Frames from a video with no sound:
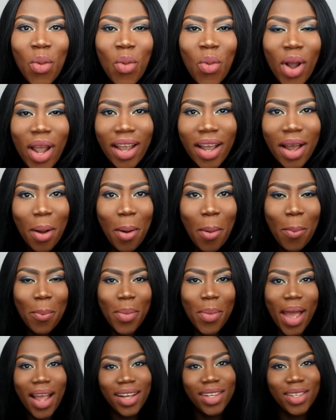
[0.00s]

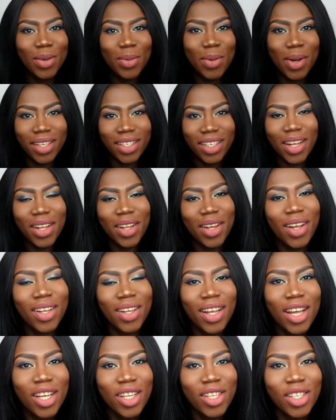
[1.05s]
Welcome back to my
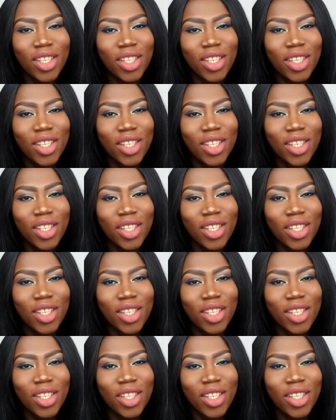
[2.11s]
channel.